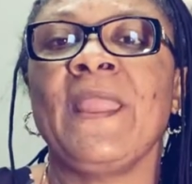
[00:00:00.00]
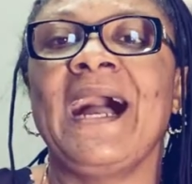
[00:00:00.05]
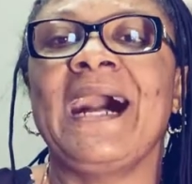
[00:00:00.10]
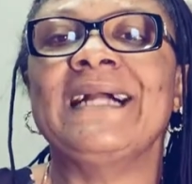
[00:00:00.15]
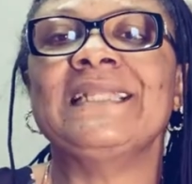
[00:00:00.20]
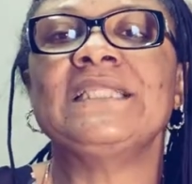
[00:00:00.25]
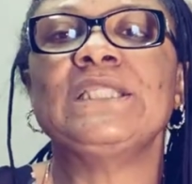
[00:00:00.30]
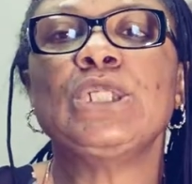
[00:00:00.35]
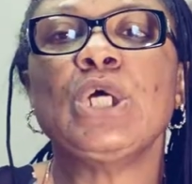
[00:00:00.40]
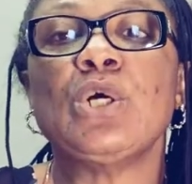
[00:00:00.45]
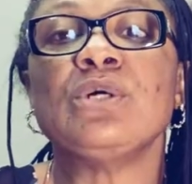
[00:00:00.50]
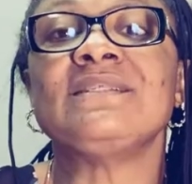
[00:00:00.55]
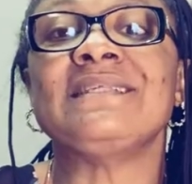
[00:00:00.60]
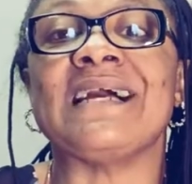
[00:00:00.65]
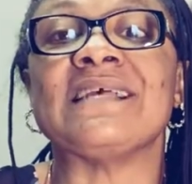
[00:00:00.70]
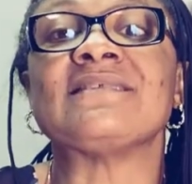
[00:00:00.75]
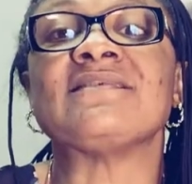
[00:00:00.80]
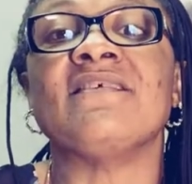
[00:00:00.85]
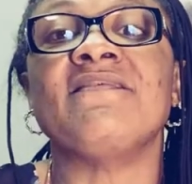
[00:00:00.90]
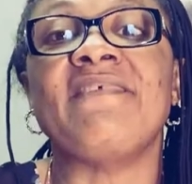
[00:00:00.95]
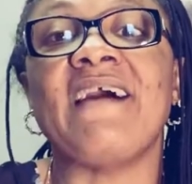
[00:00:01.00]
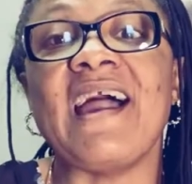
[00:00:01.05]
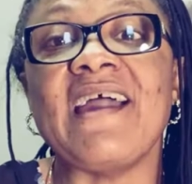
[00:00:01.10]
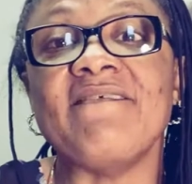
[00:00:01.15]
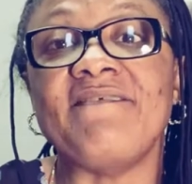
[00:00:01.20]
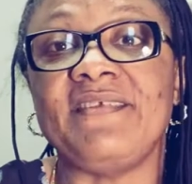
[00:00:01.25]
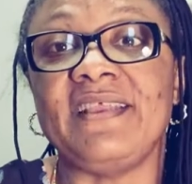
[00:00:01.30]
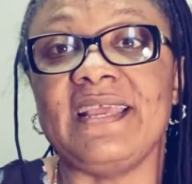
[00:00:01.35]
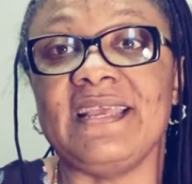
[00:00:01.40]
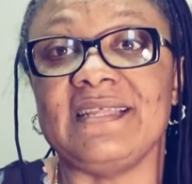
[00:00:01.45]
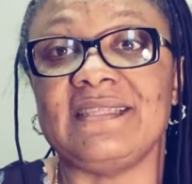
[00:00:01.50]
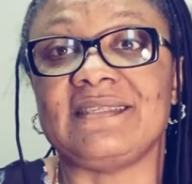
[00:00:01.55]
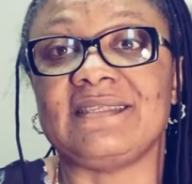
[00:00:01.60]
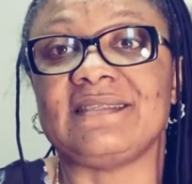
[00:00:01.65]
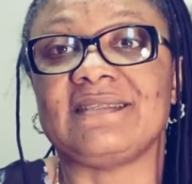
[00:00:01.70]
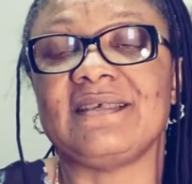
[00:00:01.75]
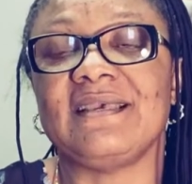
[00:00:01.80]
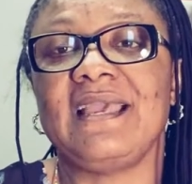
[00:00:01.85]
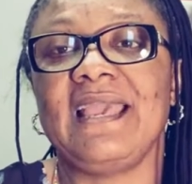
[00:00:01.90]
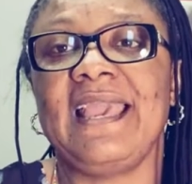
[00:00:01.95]
And those that survived it
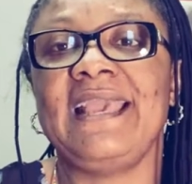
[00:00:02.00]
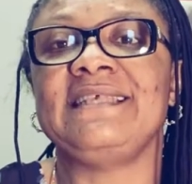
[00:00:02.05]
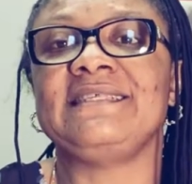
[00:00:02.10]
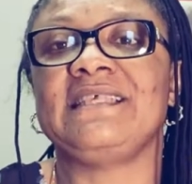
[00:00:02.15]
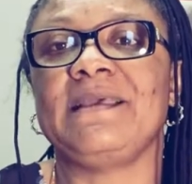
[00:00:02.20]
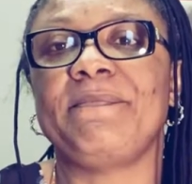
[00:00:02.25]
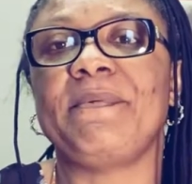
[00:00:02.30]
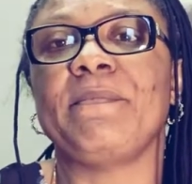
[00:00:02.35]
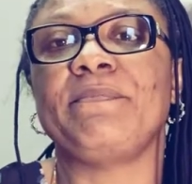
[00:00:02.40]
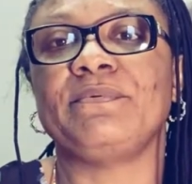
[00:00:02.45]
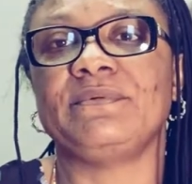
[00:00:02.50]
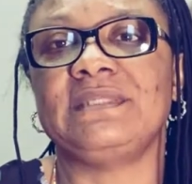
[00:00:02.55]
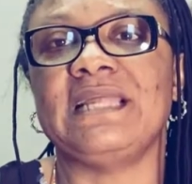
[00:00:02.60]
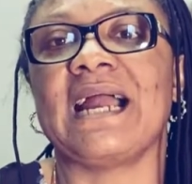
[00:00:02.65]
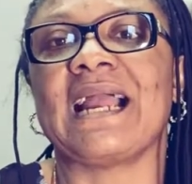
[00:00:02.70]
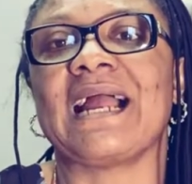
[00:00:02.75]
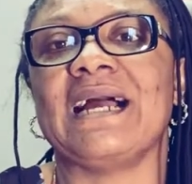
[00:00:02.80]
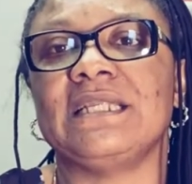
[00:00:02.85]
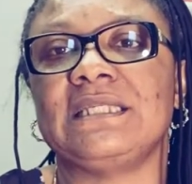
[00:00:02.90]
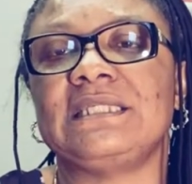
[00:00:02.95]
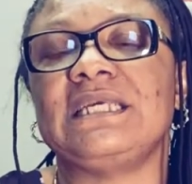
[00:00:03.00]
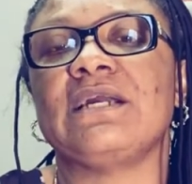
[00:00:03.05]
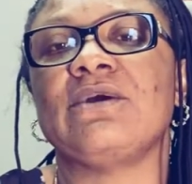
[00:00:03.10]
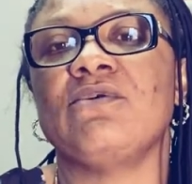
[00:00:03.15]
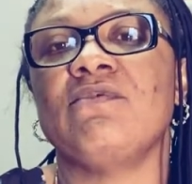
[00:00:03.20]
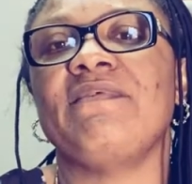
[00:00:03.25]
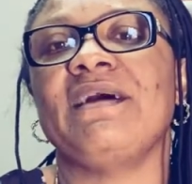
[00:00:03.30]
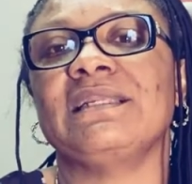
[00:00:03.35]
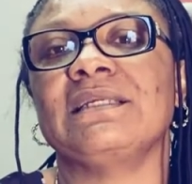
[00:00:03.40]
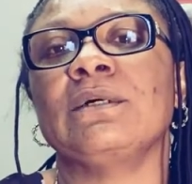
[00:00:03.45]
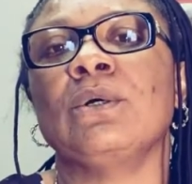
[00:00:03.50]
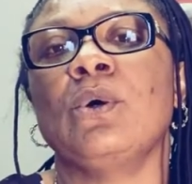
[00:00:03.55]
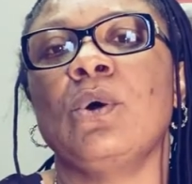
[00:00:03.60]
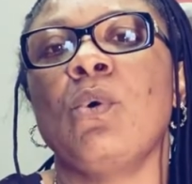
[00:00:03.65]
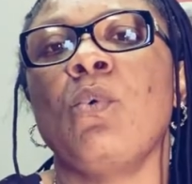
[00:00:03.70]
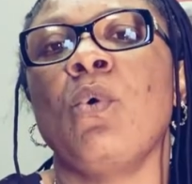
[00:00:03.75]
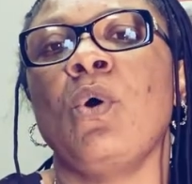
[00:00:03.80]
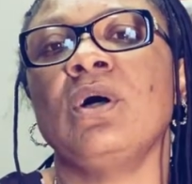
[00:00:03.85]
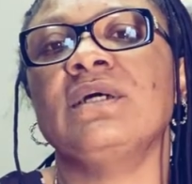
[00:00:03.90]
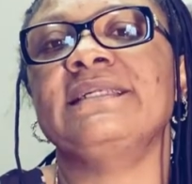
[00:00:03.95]
is the people that can take over the
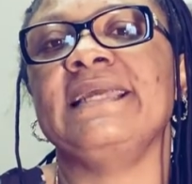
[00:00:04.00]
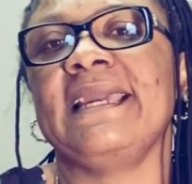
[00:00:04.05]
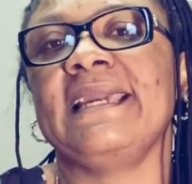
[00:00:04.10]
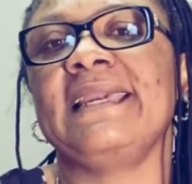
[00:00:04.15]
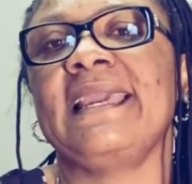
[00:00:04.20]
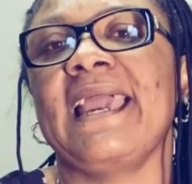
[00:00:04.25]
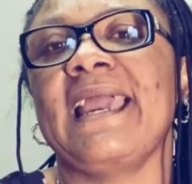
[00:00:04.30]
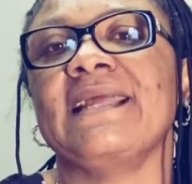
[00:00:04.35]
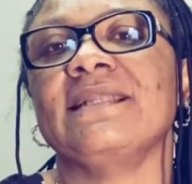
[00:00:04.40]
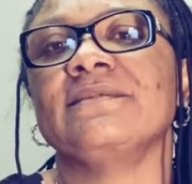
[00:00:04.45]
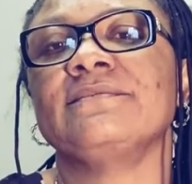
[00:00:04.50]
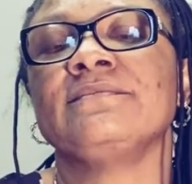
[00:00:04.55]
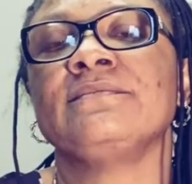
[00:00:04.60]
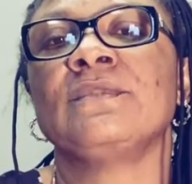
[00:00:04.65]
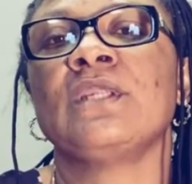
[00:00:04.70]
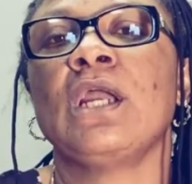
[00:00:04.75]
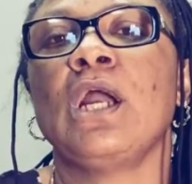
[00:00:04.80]
whole world again.